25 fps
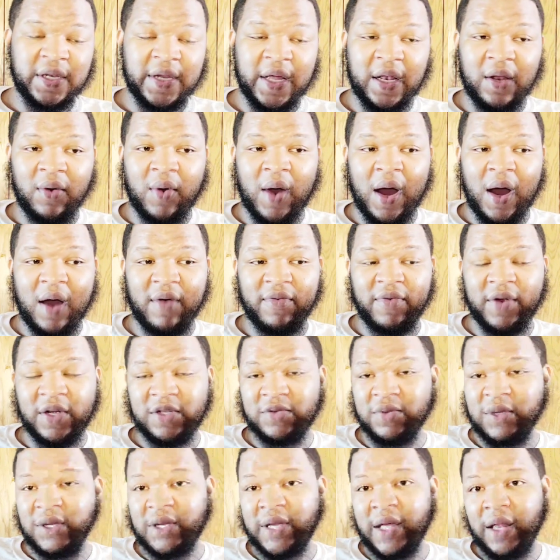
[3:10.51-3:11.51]
Canelo
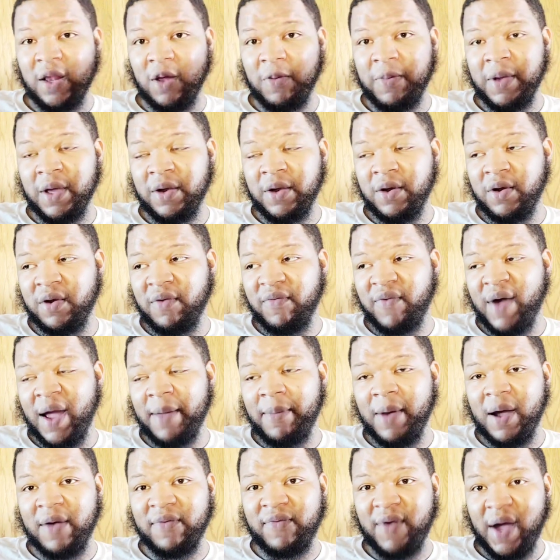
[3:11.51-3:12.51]
Alvarez with Canelo being on a
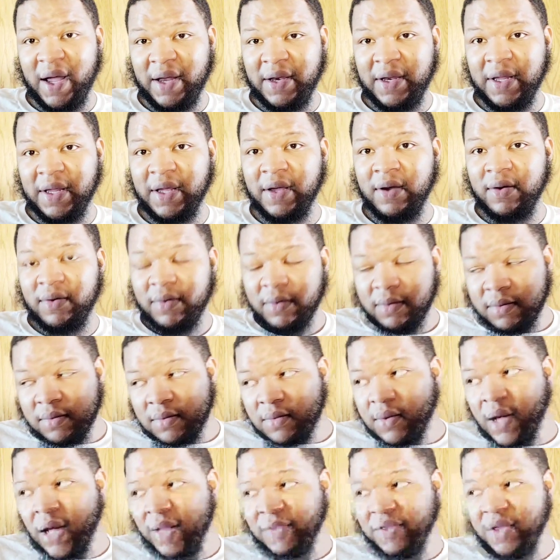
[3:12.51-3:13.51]
fight by -fight deal?
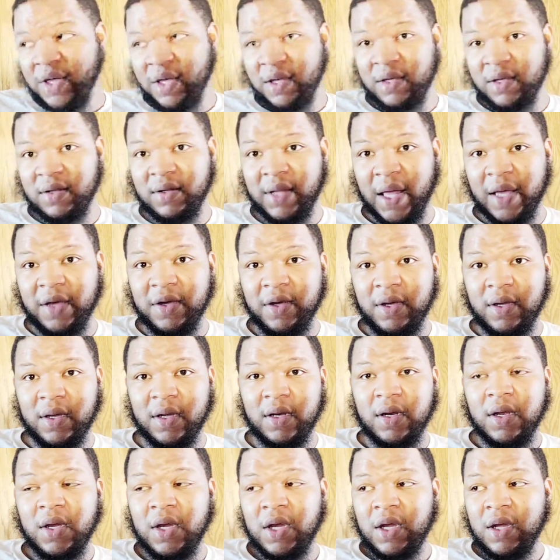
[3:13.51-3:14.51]
I think they
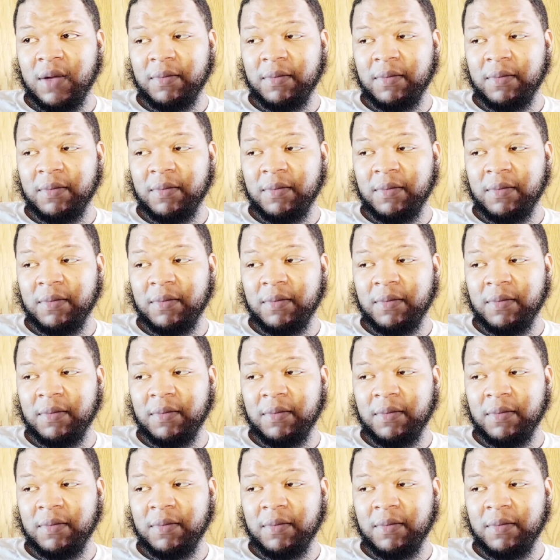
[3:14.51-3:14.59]
could.